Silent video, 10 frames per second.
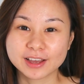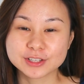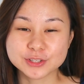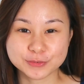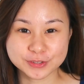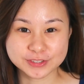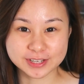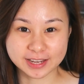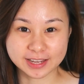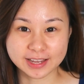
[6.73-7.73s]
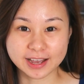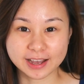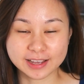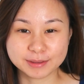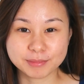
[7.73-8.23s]
So for today,
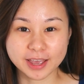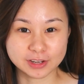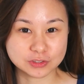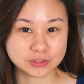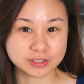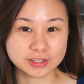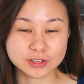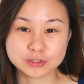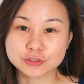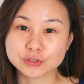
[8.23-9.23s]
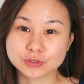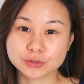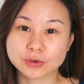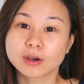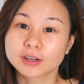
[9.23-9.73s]
I'm actually here
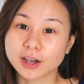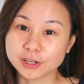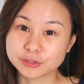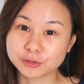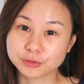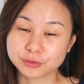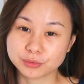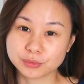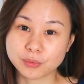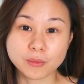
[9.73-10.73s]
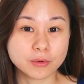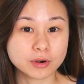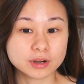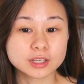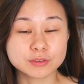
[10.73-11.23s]
to guide you through
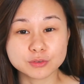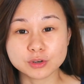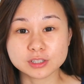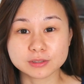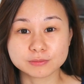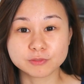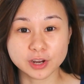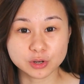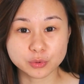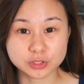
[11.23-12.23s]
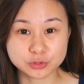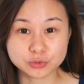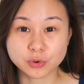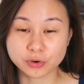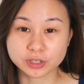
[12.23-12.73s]
or give you a very quick
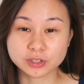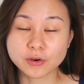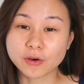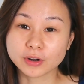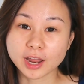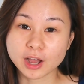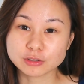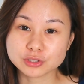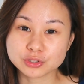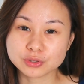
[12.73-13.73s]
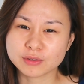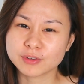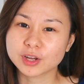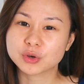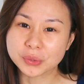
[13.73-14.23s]
tutorial on how to do a
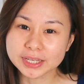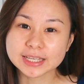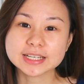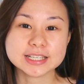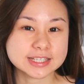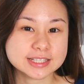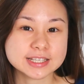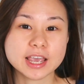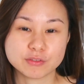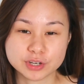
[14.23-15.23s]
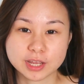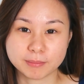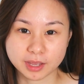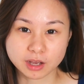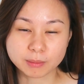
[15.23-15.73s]
very quick and easy everyday
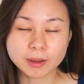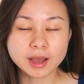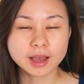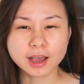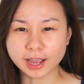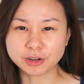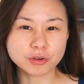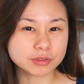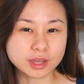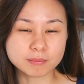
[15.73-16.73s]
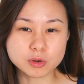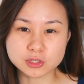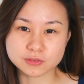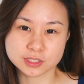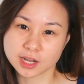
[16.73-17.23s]
makeup. I know that
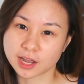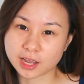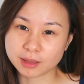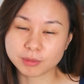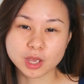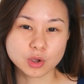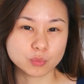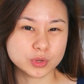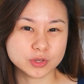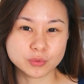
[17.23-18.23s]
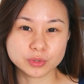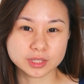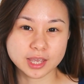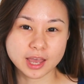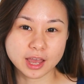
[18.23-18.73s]
most of the time we don't
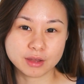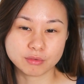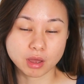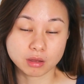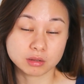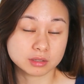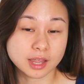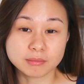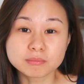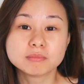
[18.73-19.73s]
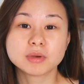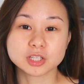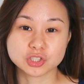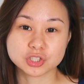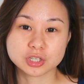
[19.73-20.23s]
really have that
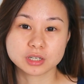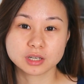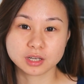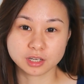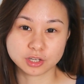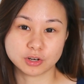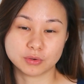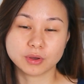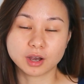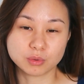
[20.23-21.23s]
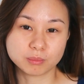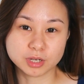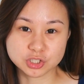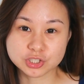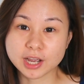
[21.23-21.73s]
much
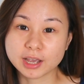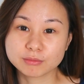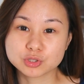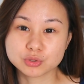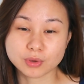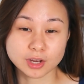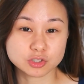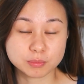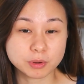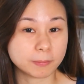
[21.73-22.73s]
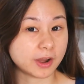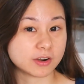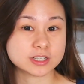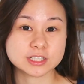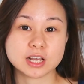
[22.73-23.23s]
much time to actually prepare
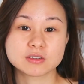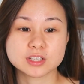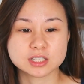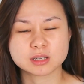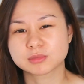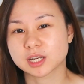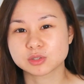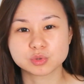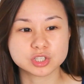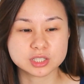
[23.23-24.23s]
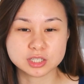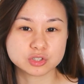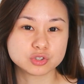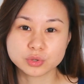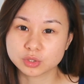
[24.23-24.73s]
ourselves, and sometimes we just need
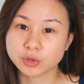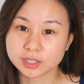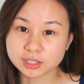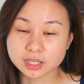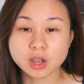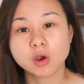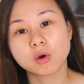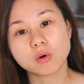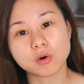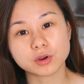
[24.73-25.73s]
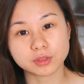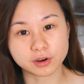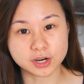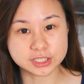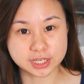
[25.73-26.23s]
to do it quickly, or
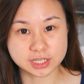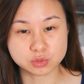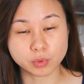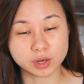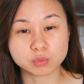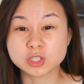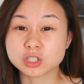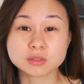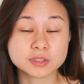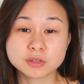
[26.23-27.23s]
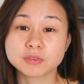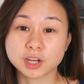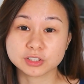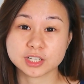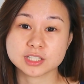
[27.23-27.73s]
there are days when we just feel
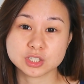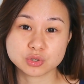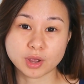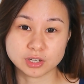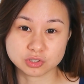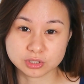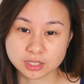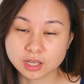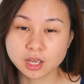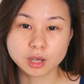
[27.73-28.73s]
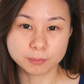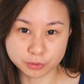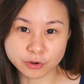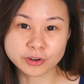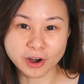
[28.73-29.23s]
very lazy to actually
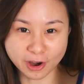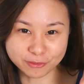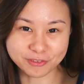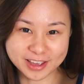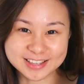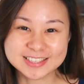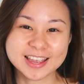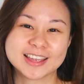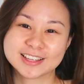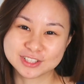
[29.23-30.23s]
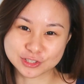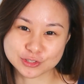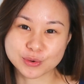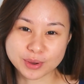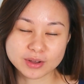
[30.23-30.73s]
put on our face and
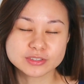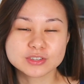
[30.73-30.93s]
just go out.